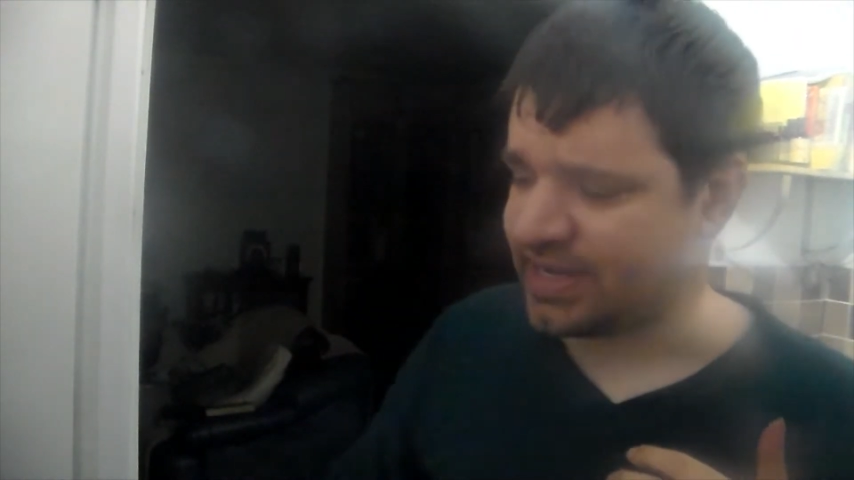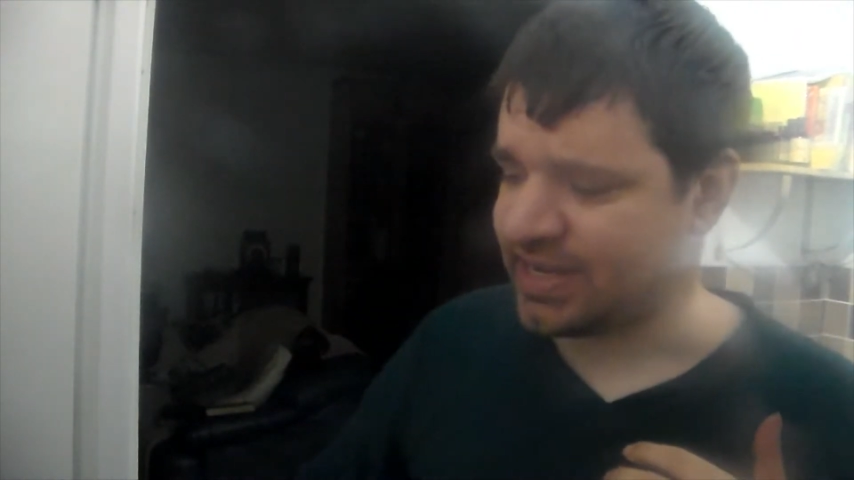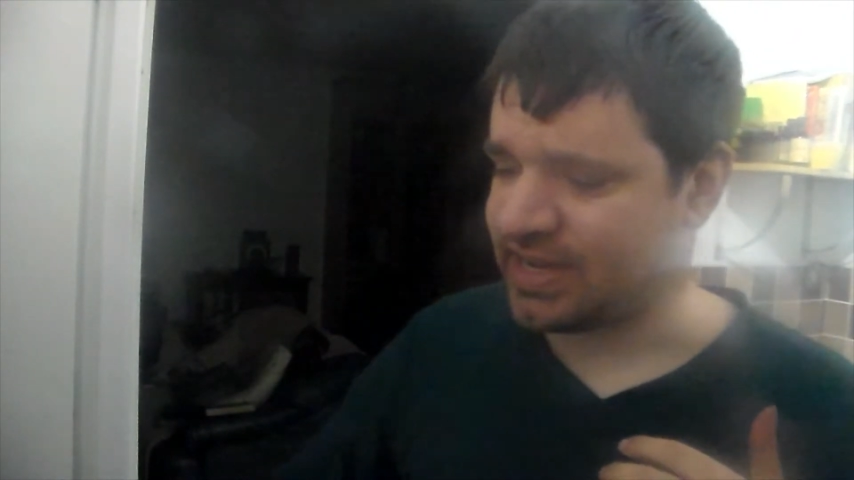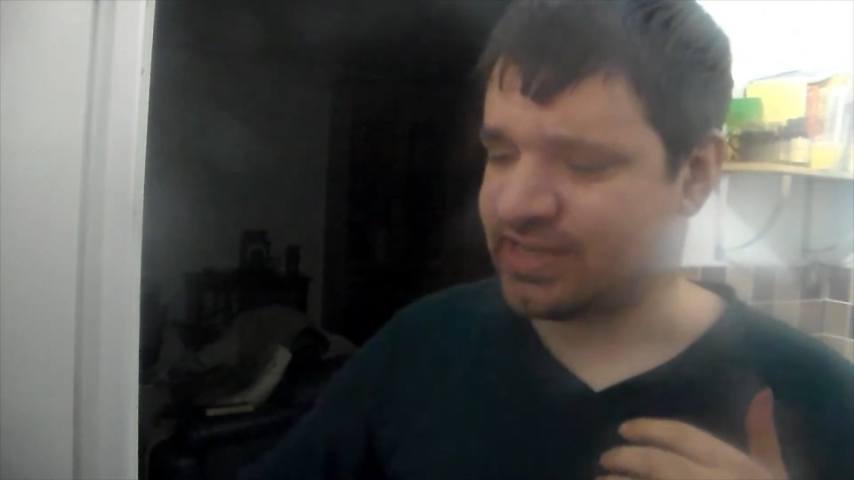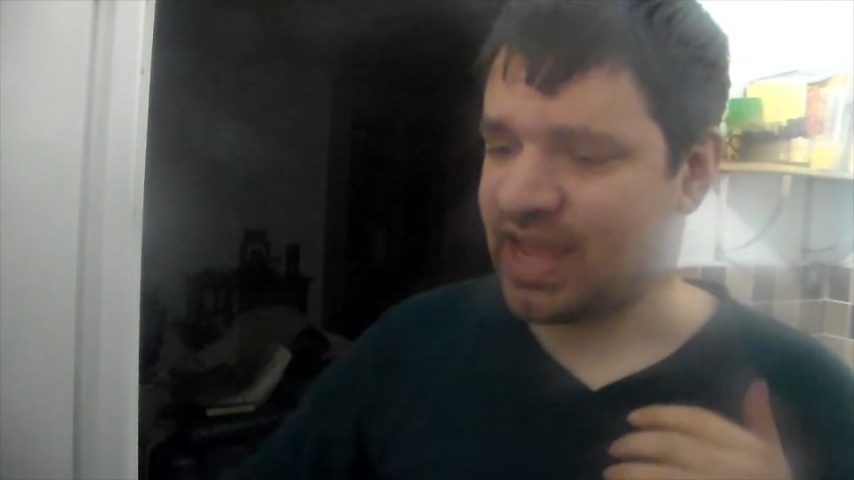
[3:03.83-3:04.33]

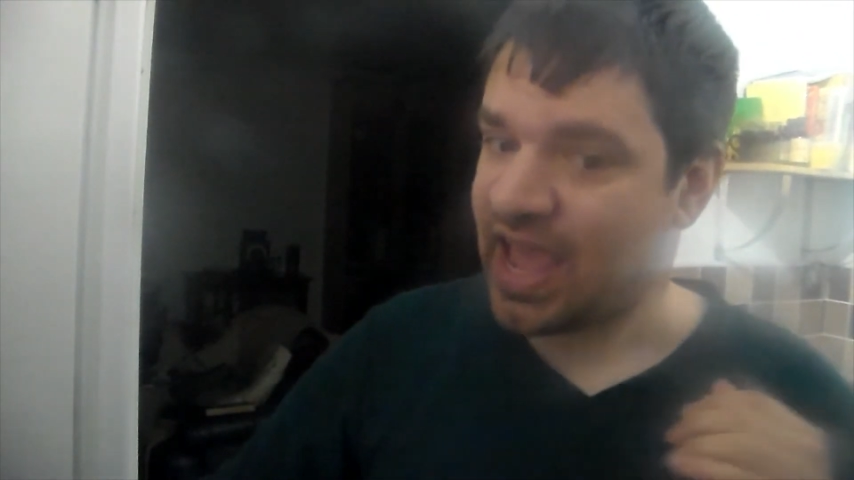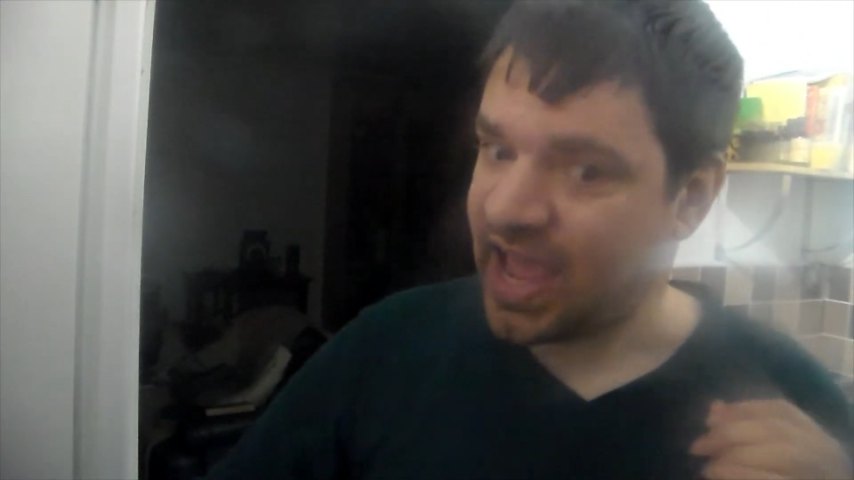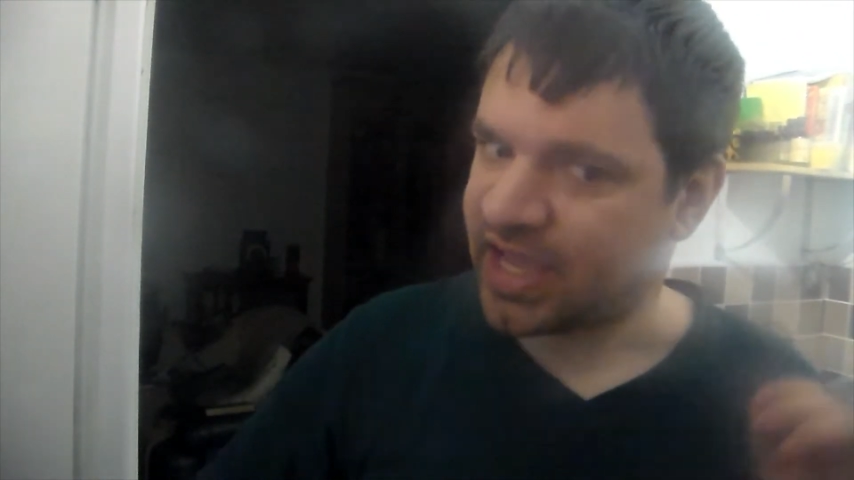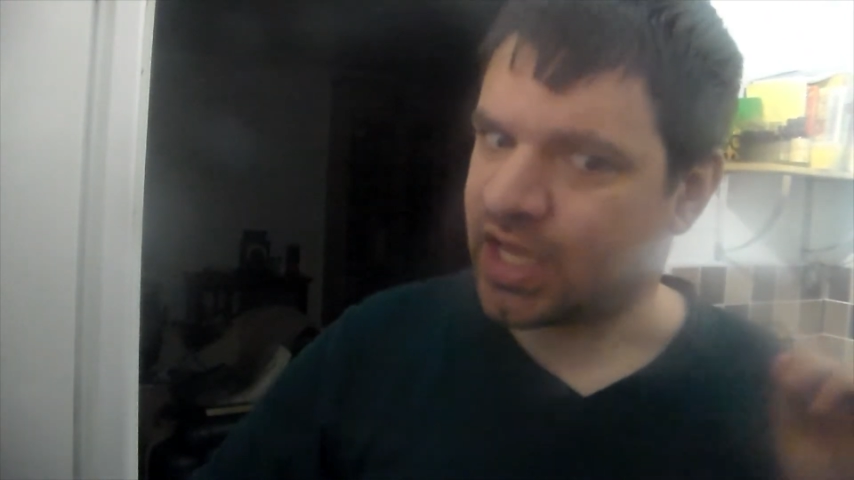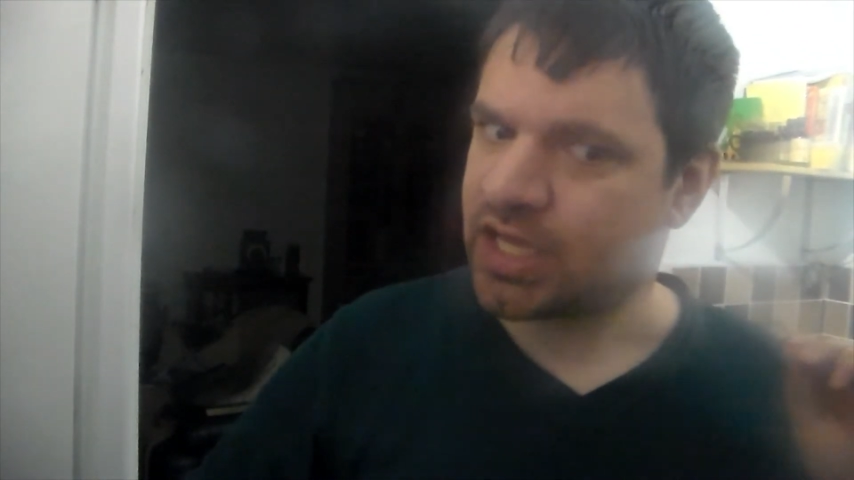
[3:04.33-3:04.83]
need
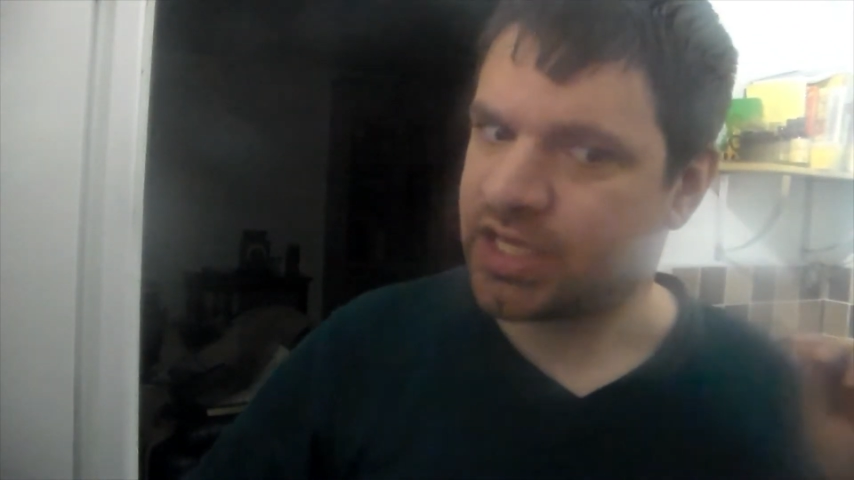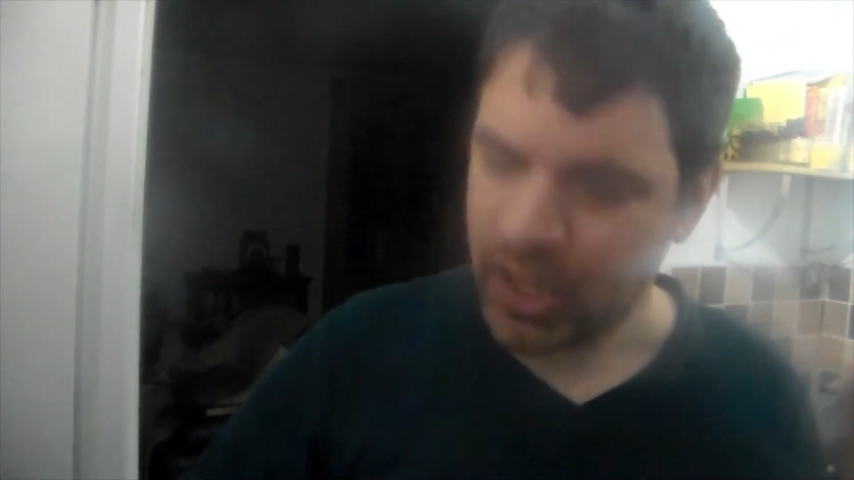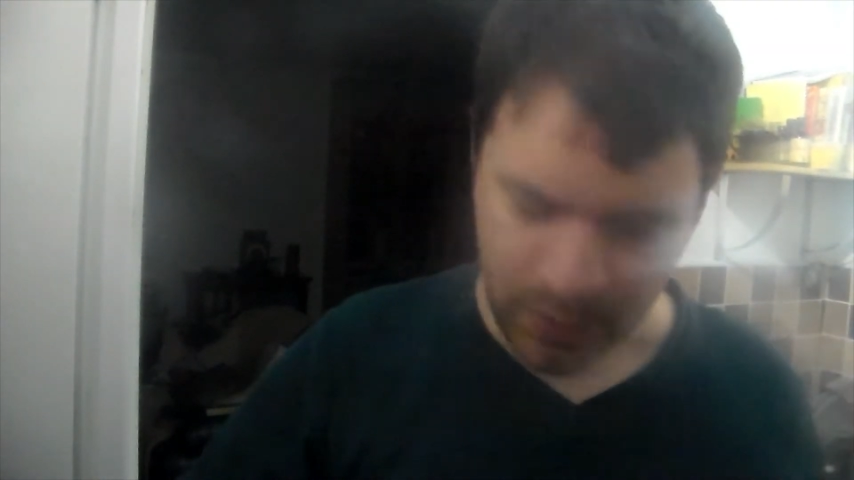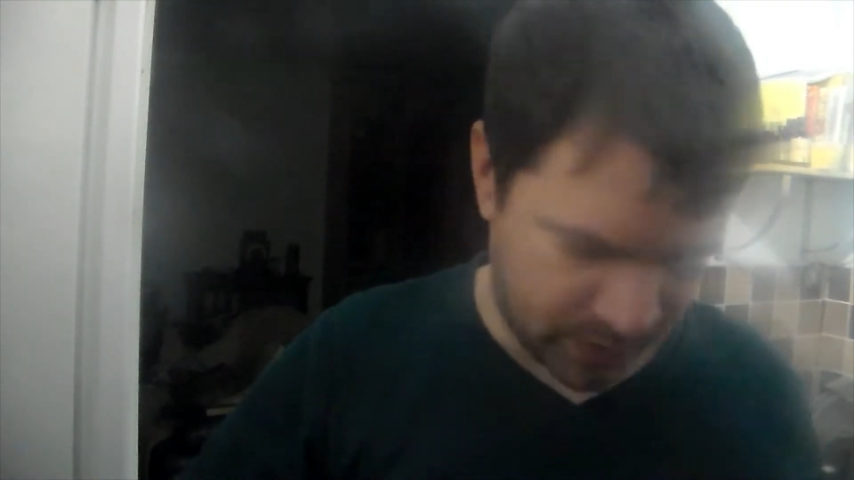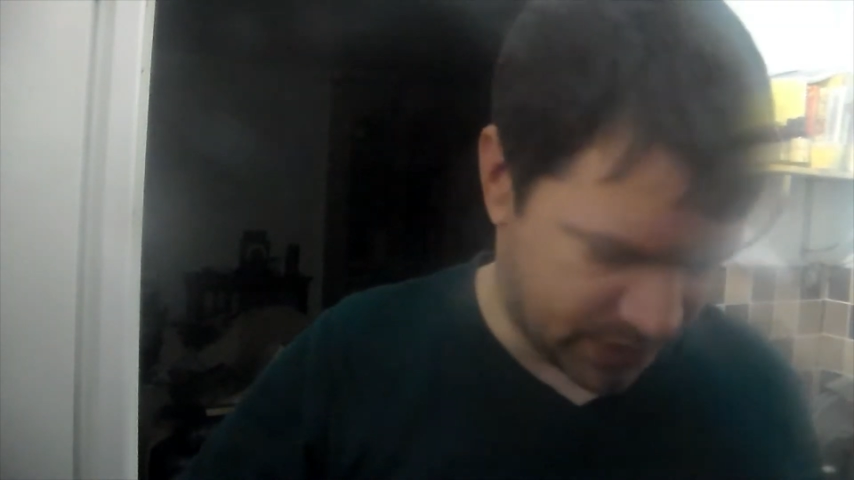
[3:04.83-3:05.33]
egg
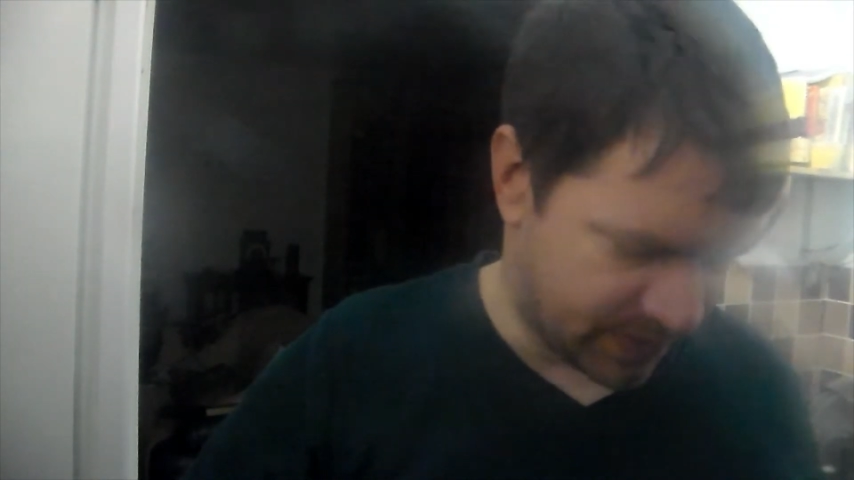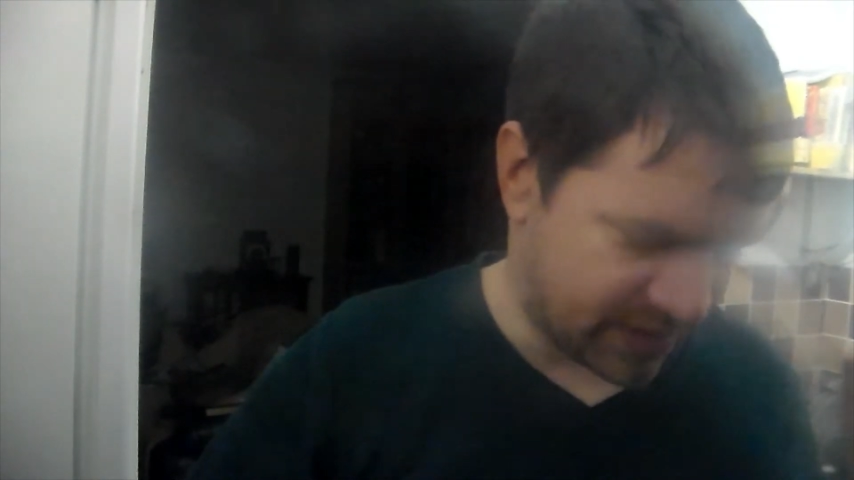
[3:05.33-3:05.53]
yolk.